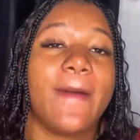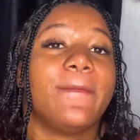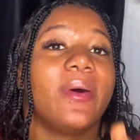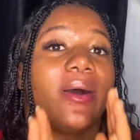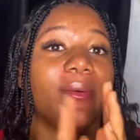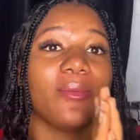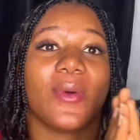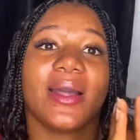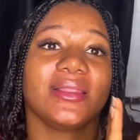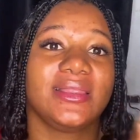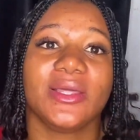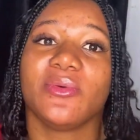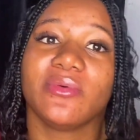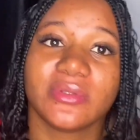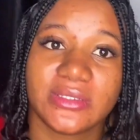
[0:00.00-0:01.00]
But one
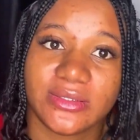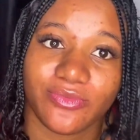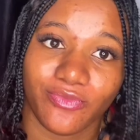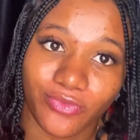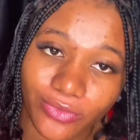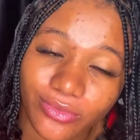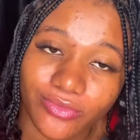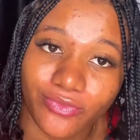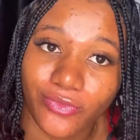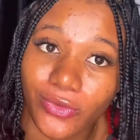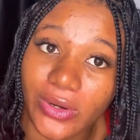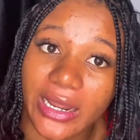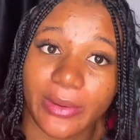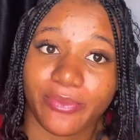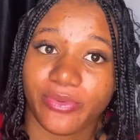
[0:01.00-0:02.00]
thing with
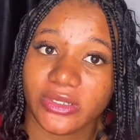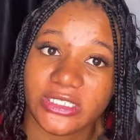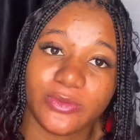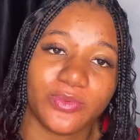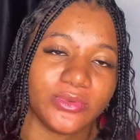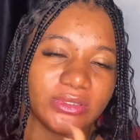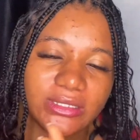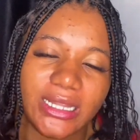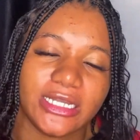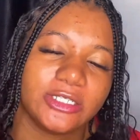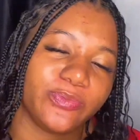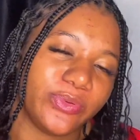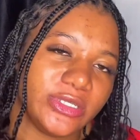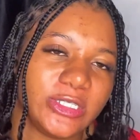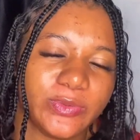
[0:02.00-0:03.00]
rule and principle
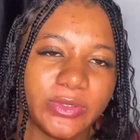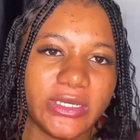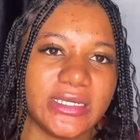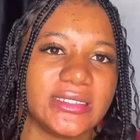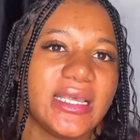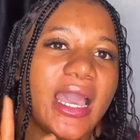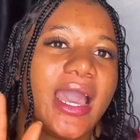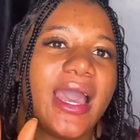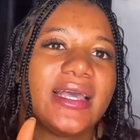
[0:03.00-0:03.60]
is